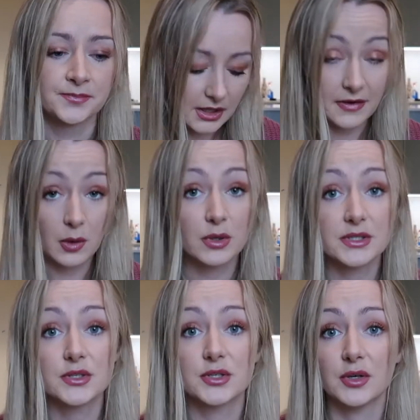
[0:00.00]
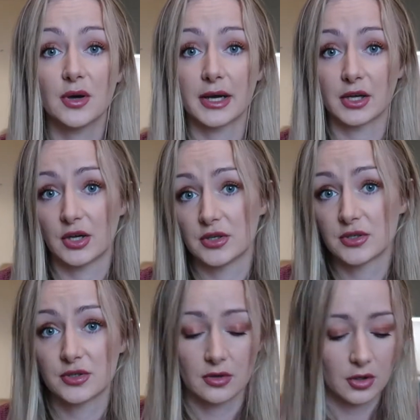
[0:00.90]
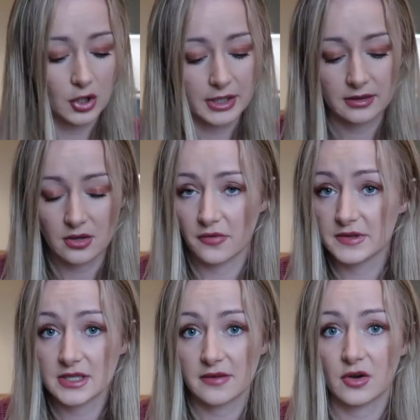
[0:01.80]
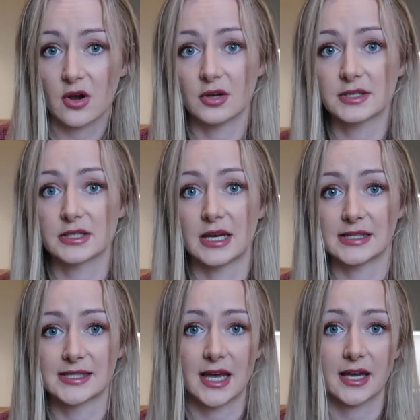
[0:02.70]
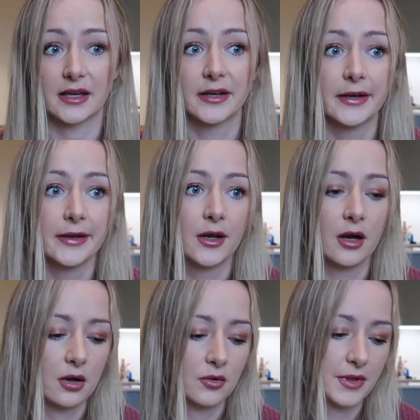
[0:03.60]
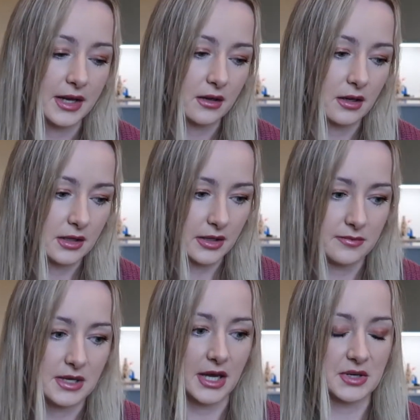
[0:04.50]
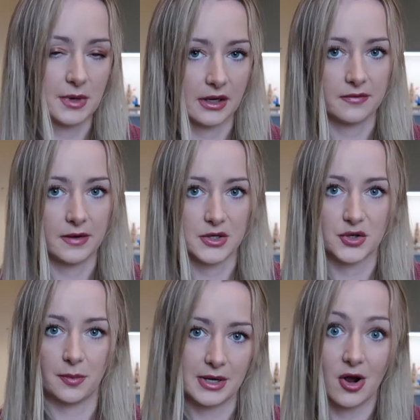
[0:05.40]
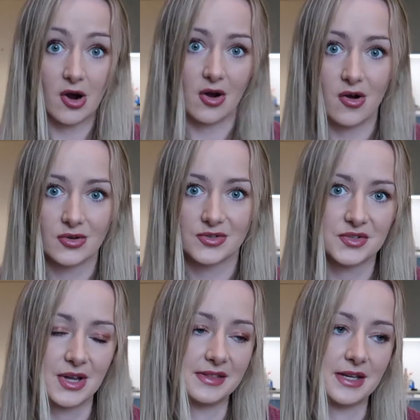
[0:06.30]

if I wanted to, I could look at the offers they've got and say, oh, they're gonna give me cashback if I shop in Argos, and